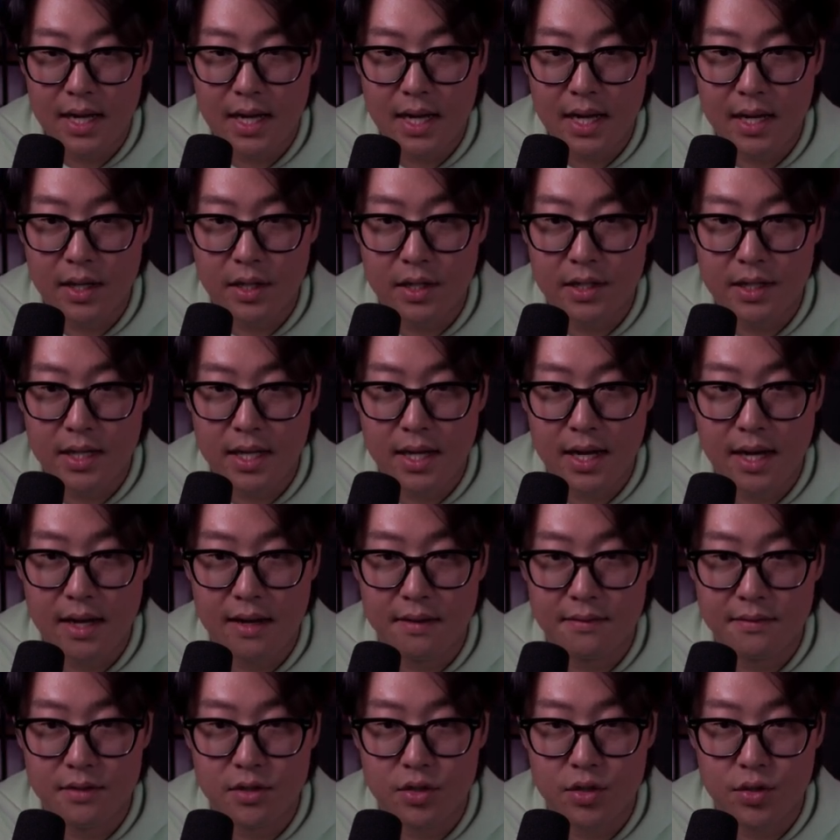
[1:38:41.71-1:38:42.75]
I'm going to
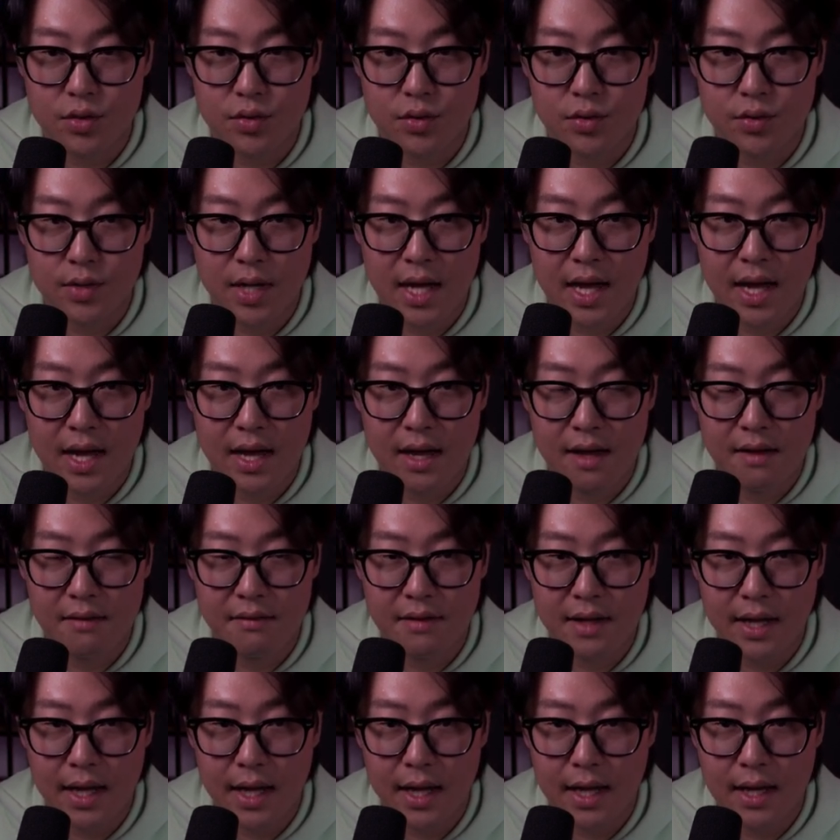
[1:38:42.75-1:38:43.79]
have
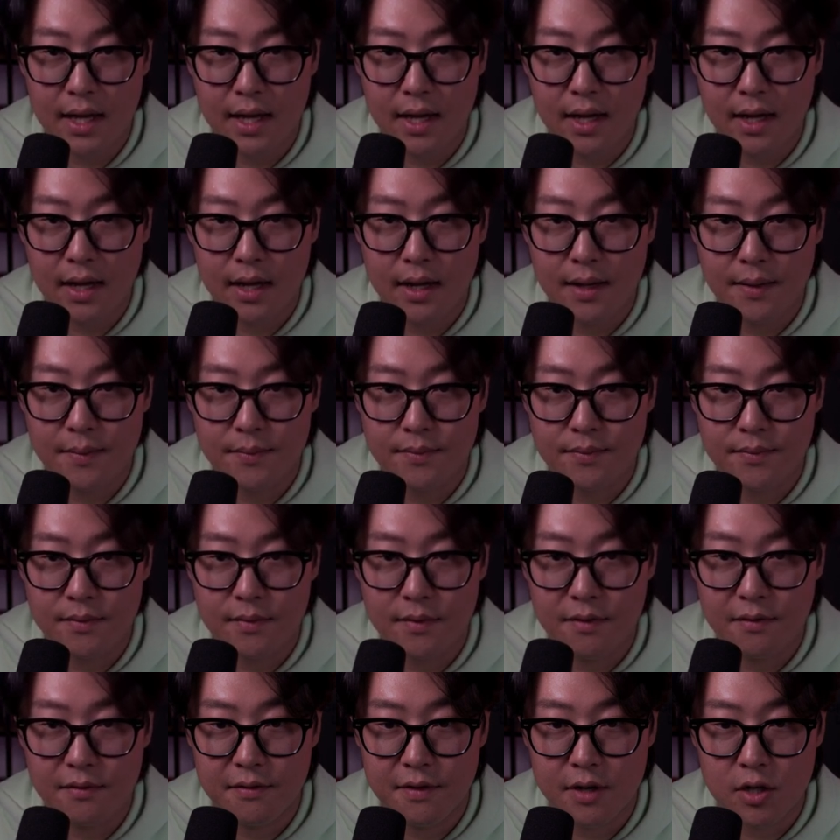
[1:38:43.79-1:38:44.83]
a
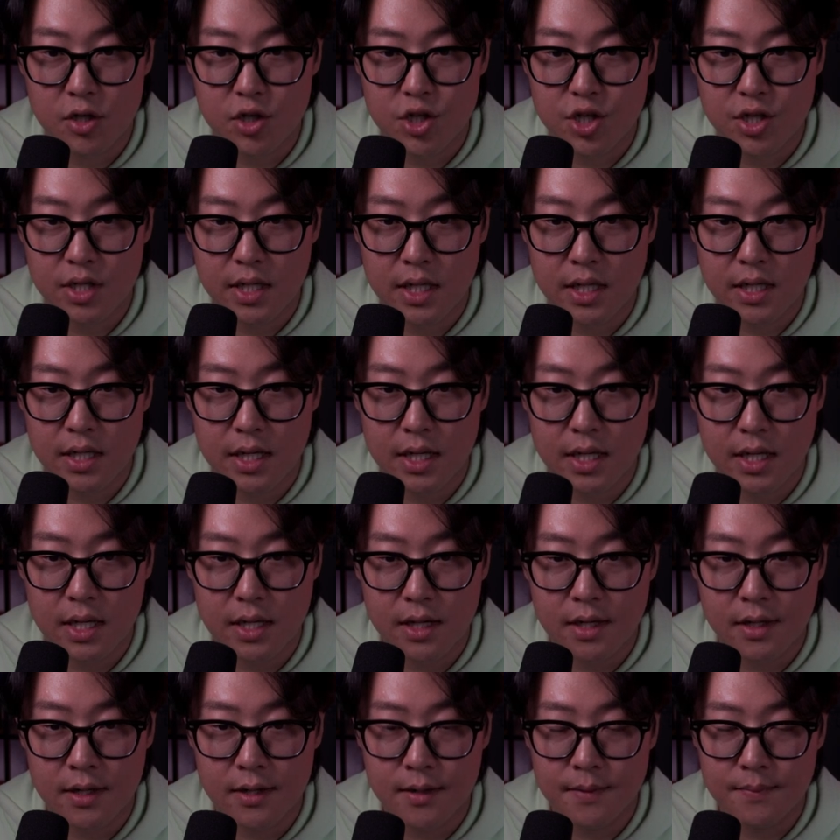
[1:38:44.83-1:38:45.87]
function in
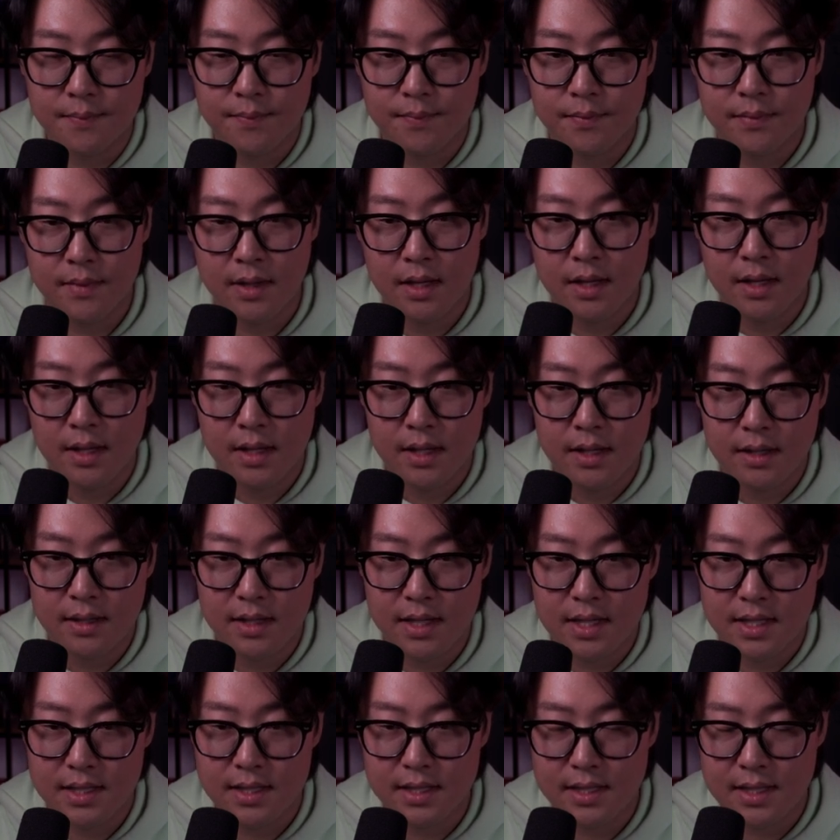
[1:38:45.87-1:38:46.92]
here
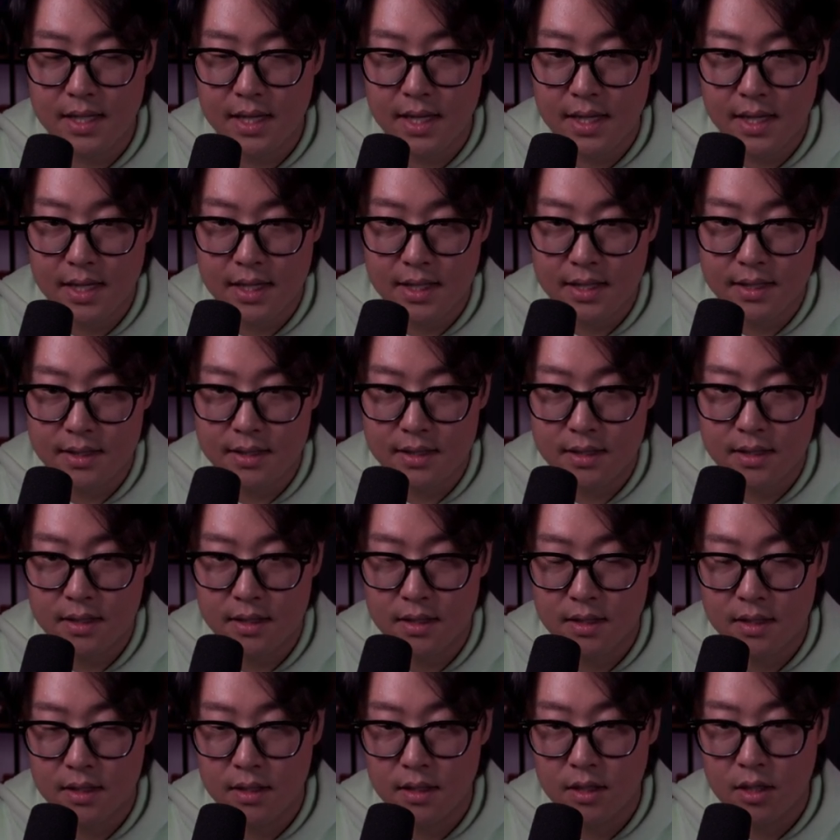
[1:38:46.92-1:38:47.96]
that says
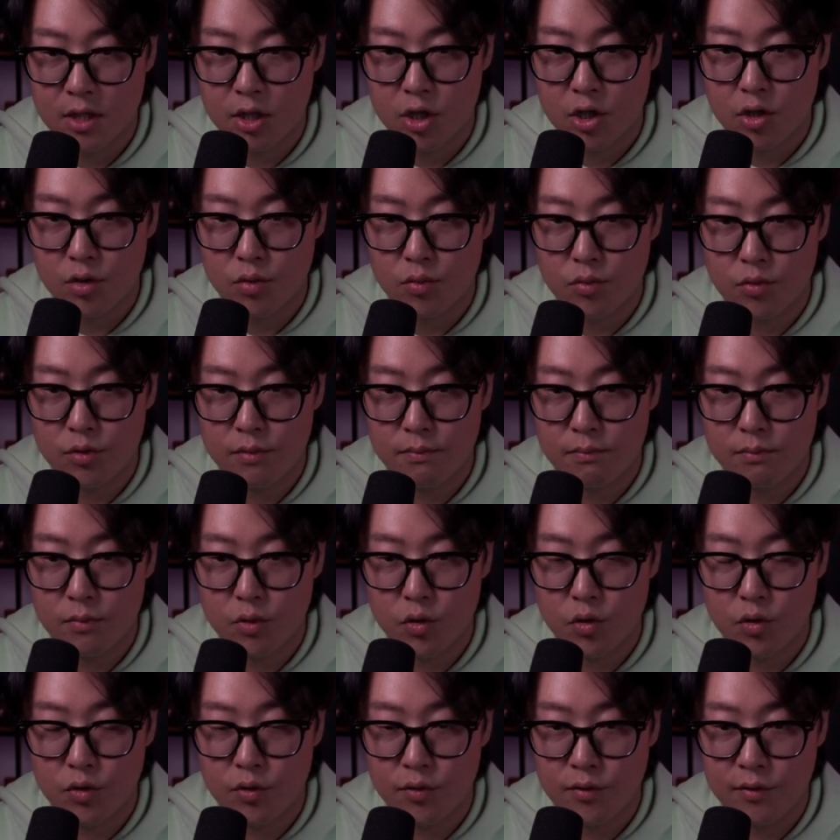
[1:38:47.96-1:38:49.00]

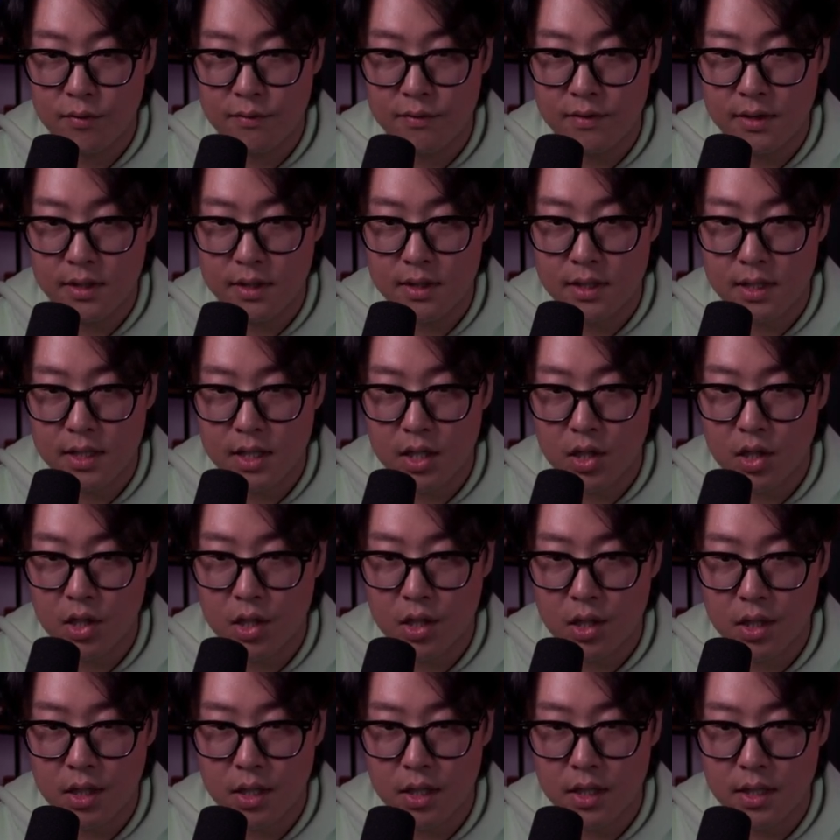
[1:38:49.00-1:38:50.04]
remove
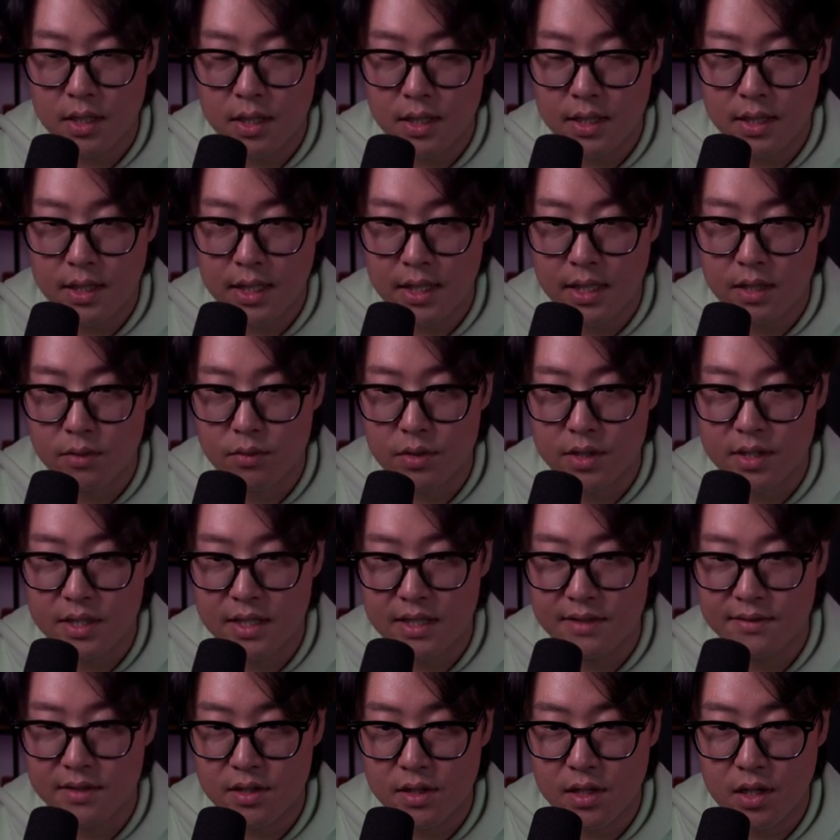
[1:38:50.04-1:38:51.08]
card, and it
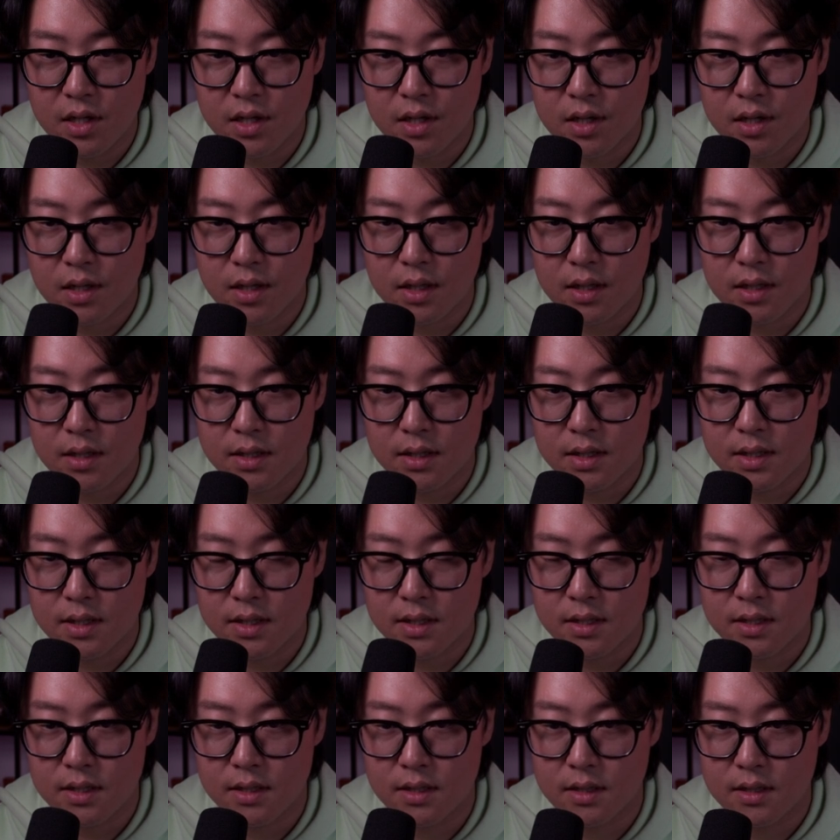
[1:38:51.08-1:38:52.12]
receives a card,
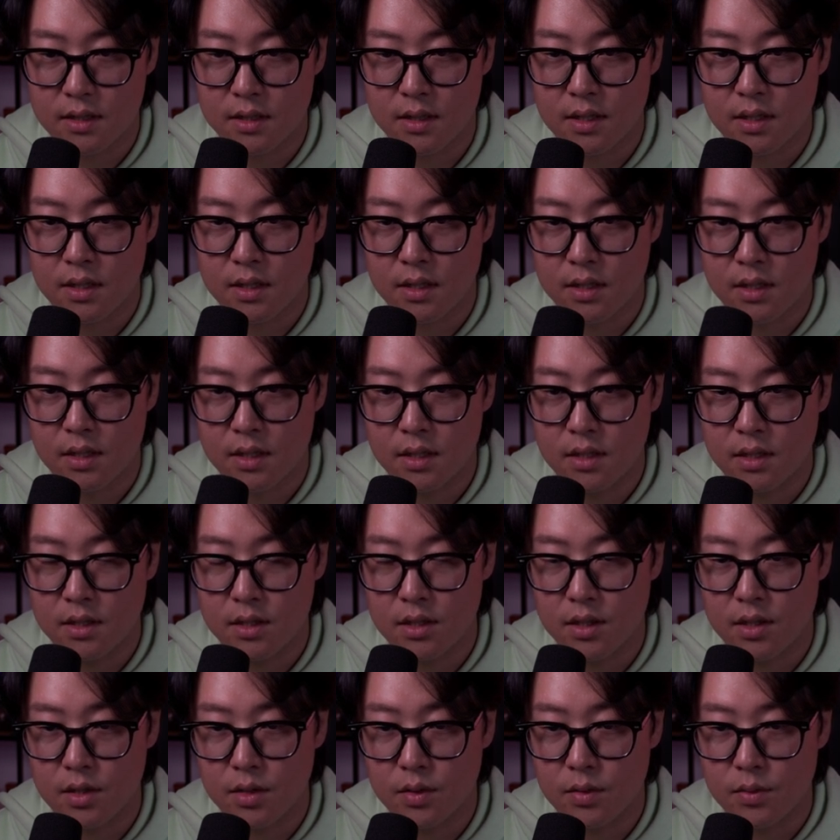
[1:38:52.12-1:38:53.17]

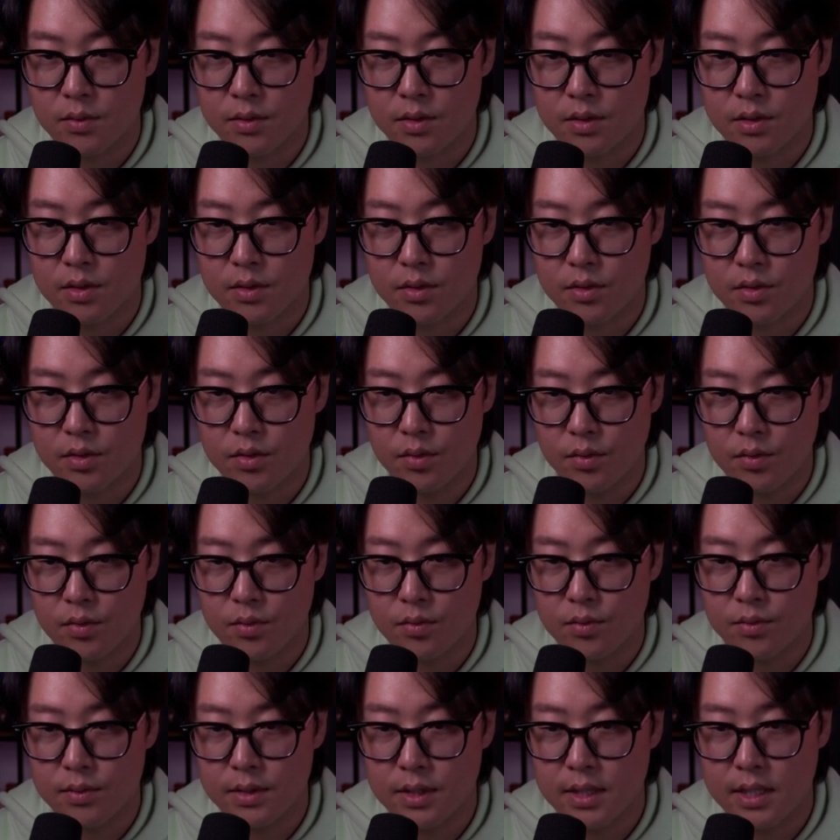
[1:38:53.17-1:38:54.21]
node
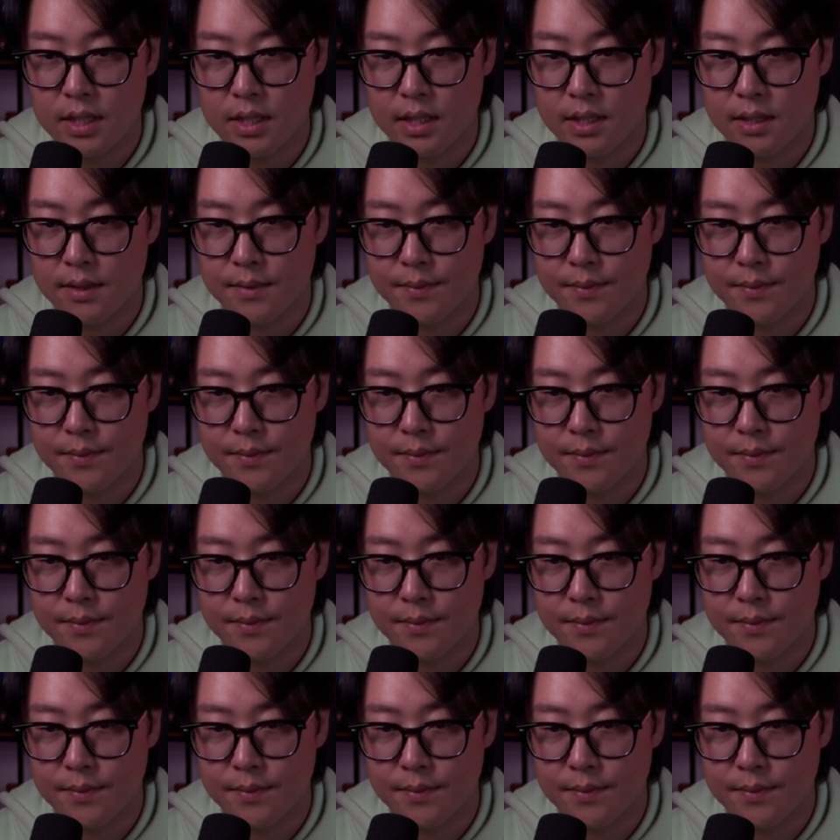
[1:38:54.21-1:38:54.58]
to D.